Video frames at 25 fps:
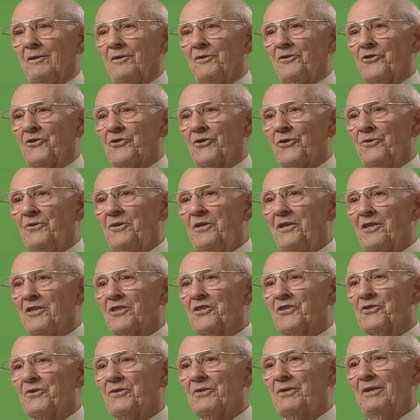So
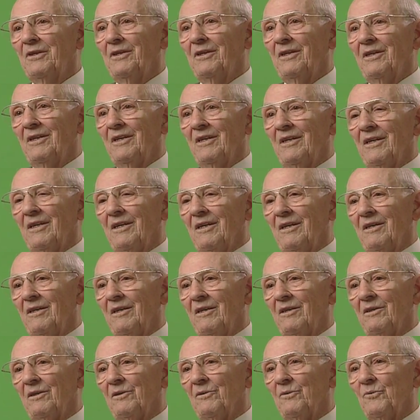yes,
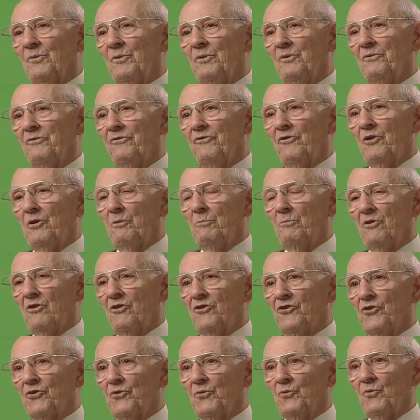we were very
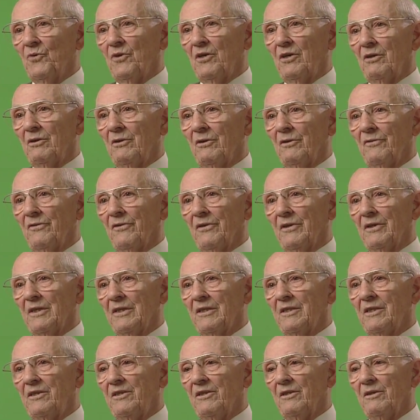much aware
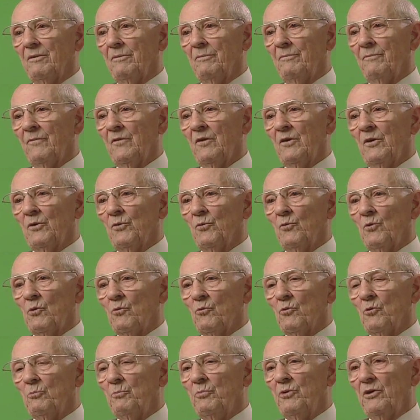that we
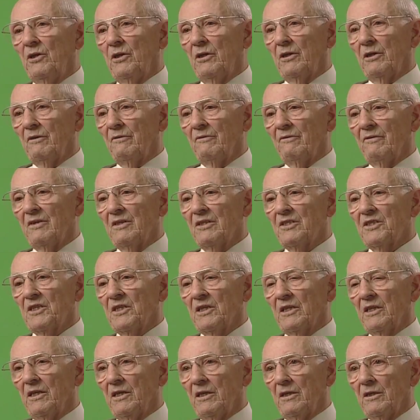were being
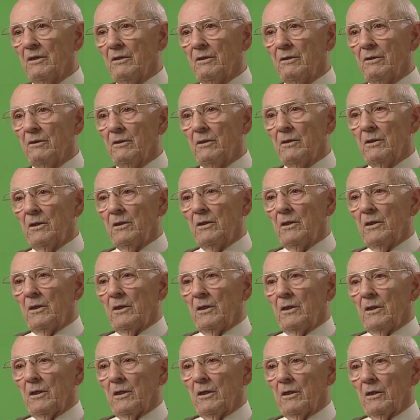investigated
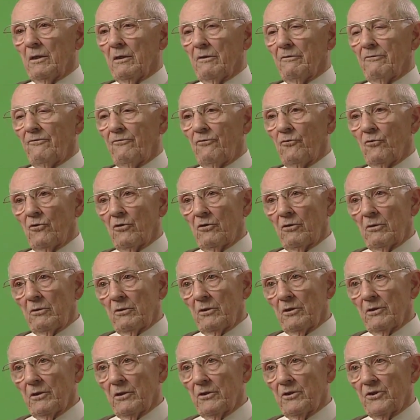for
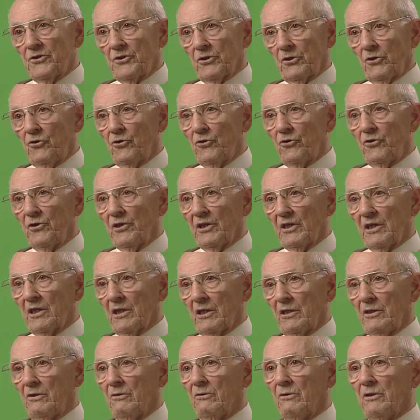security
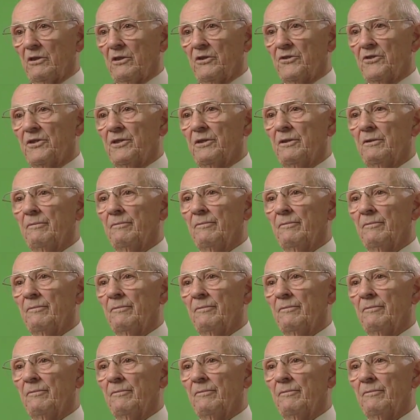clearance.